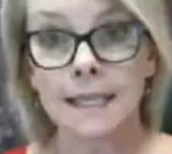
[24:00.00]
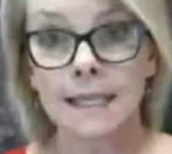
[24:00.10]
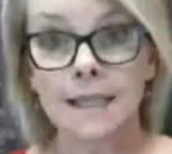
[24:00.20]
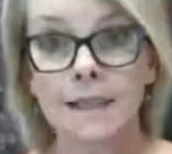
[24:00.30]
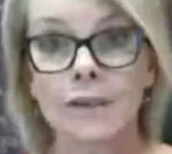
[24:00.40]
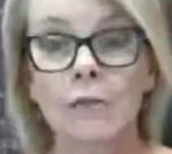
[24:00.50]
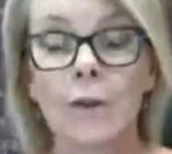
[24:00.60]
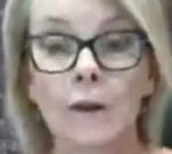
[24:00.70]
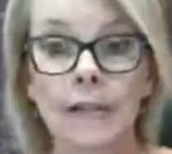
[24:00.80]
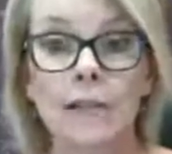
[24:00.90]
essence of
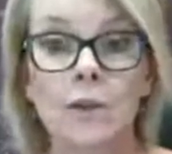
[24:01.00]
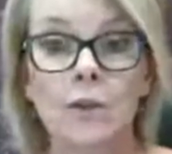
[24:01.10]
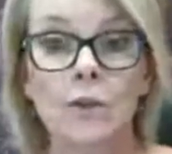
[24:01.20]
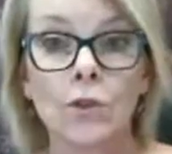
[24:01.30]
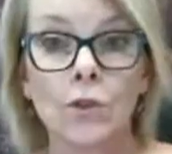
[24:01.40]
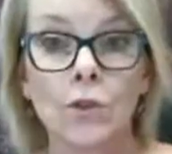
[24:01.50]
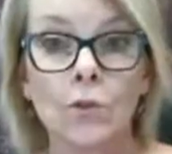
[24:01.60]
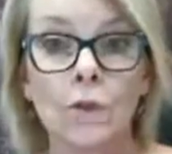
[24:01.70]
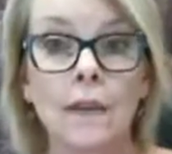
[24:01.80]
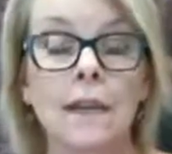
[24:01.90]
what it is you
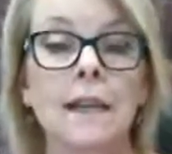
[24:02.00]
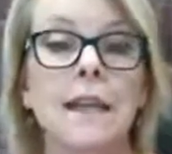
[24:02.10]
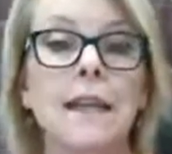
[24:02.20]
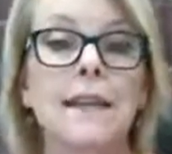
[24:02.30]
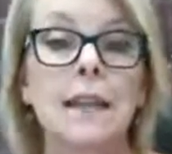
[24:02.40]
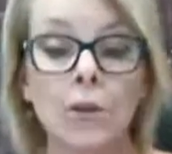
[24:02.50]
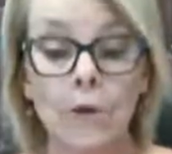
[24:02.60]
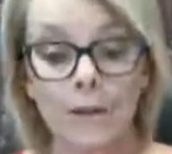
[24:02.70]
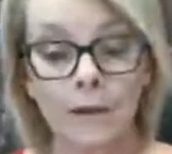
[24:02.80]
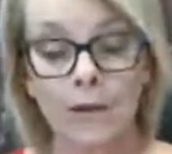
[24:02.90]
do, then
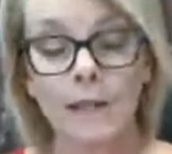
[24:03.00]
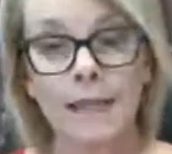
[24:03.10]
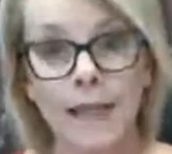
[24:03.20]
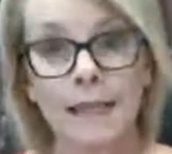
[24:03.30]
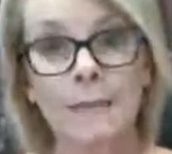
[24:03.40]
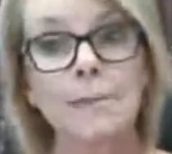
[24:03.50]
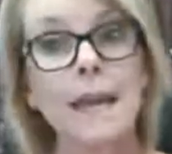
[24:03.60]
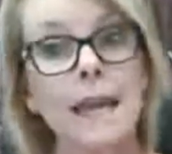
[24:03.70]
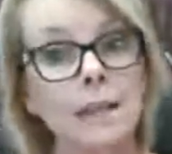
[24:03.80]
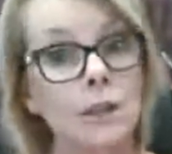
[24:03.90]
you have a look at that
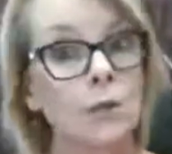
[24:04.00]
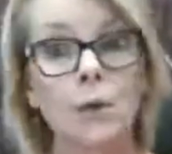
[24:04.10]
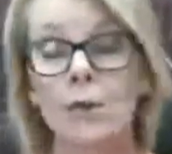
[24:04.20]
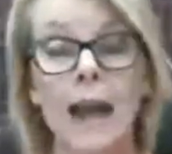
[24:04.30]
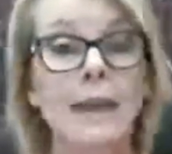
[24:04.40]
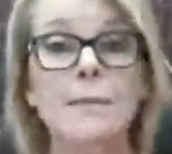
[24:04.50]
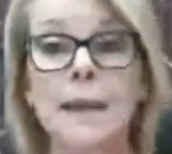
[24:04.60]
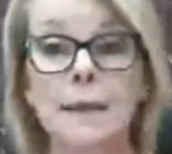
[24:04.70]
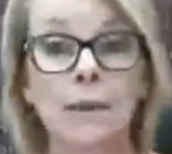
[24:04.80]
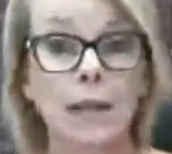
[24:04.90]
compared to what other
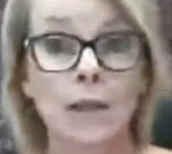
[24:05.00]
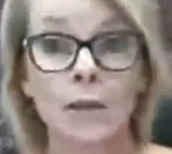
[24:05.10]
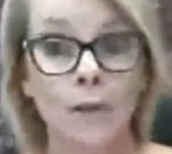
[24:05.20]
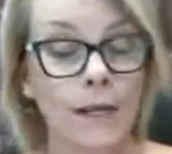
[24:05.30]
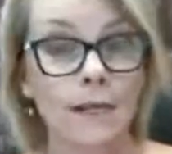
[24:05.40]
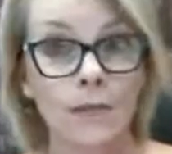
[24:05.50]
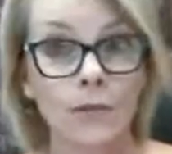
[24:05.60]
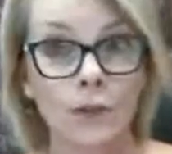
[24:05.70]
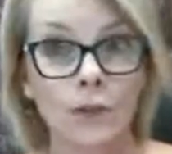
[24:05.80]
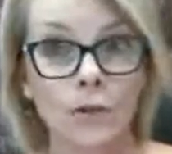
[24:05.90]
people in your
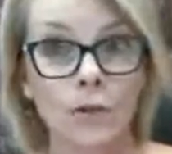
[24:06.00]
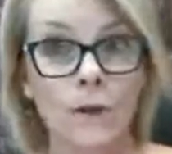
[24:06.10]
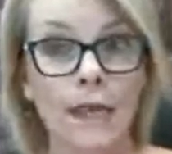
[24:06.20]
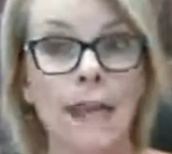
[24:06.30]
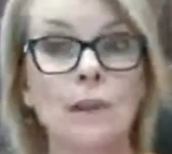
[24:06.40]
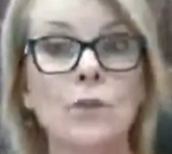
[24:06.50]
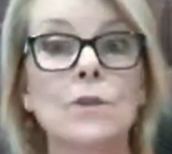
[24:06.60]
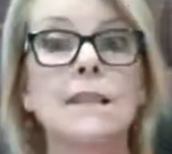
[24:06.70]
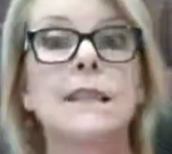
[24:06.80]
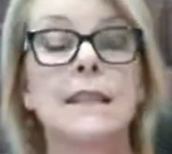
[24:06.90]
industry are doing, and
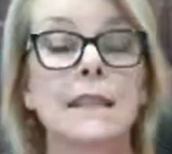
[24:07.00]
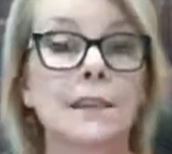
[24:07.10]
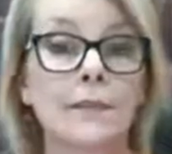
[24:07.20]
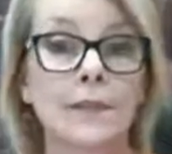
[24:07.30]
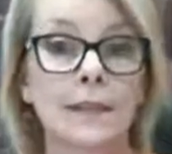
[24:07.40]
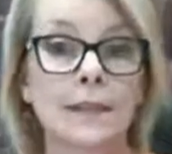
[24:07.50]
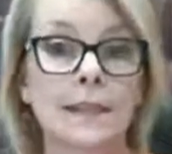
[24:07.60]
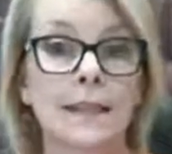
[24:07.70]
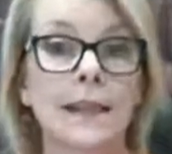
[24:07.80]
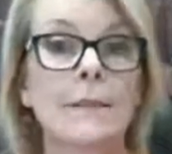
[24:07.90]
you see the
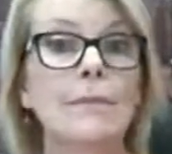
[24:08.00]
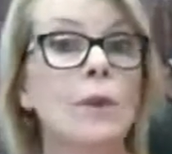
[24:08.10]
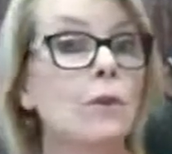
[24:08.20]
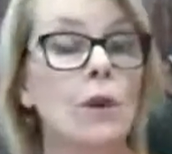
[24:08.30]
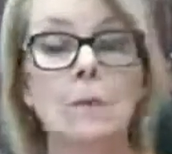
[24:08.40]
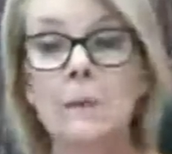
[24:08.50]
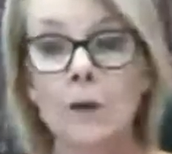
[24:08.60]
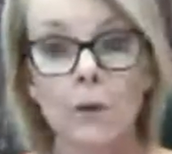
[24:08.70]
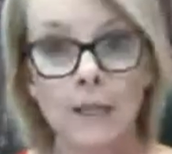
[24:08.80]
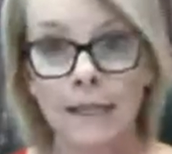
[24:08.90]
difference. You've got
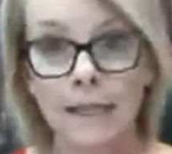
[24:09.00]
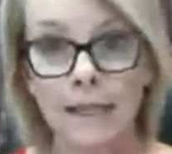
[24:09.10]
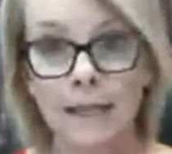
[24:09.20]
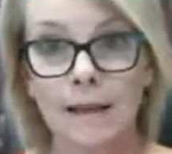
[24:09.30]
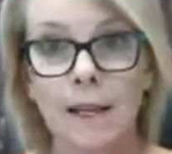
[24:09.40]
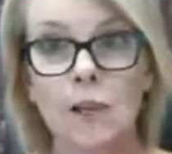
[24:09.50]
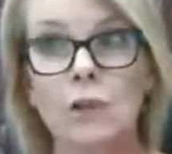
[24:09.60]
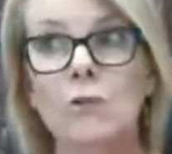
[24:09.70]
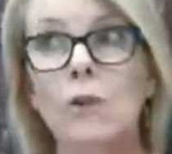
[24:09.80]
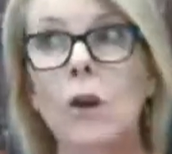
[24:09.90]
emotion in there.
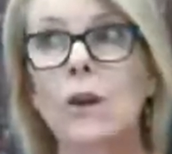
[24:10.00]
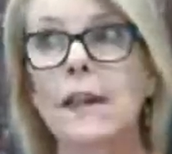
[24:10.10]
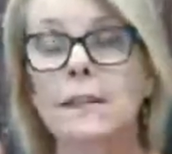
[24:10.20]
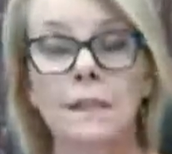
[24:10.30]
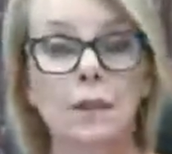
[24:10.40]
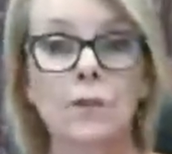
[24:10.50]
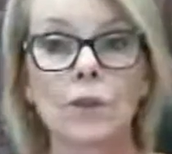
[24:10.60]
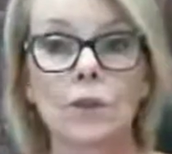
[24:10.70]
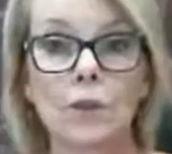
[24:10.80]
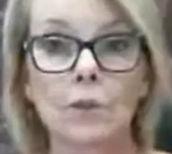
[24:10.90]
You've got a
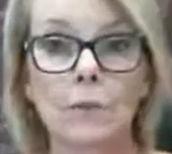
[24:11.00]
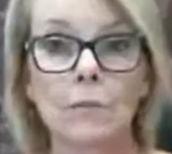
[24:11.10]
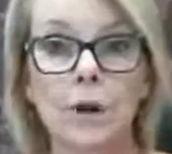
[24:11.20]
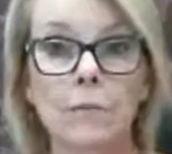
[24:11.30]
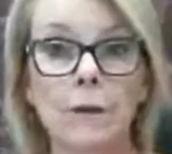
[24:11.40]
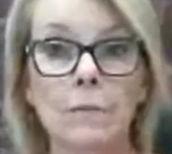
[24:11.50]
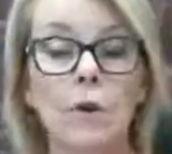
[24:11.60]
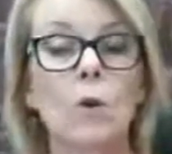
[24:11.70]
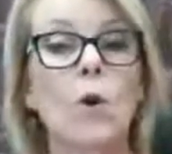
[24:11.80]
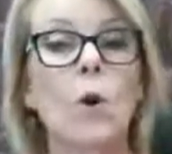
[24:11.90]
solution to a problem.
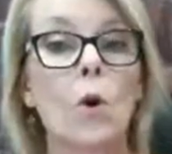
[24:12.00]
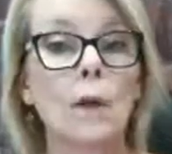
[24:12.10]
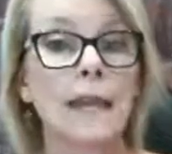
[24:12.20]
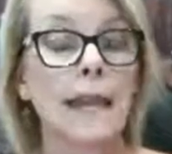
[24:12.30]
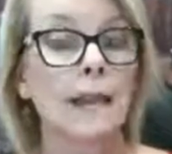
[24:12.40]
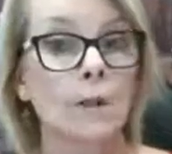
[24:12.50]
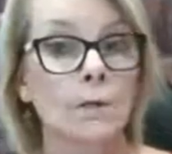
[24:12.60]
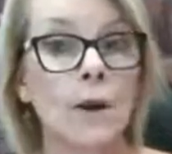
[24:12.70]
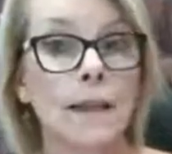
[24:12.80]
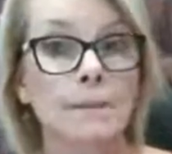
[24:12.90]
You're calling out the
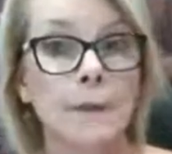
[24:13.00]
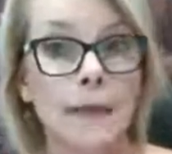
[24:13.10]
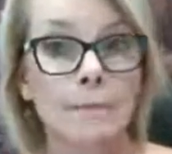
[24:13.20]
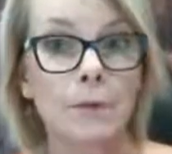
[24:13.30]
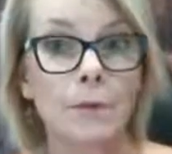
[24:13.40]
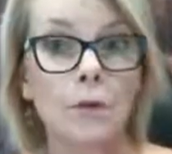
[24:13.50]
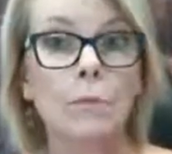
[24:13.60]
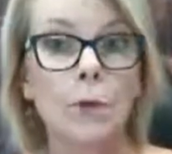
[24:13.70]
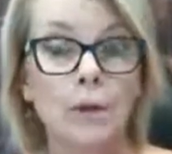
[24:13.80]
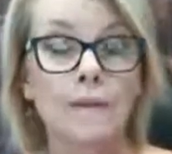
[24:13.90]
right people,
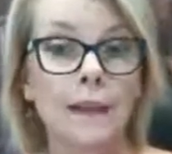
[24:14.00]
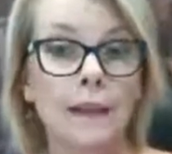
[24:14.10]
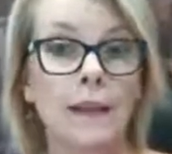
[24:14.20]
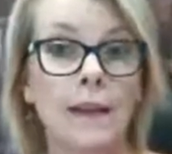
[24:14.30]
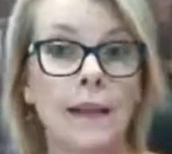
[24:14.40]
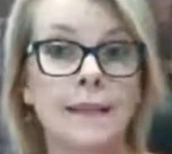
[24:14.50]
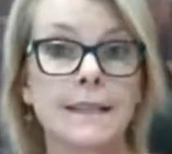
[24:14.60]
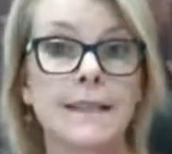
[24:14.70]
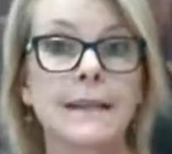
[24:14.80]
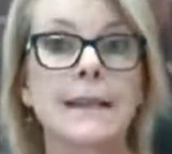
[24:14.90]
your perfect
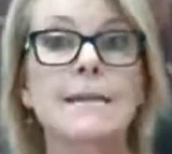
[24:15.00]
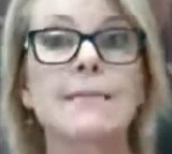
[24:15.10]
clients.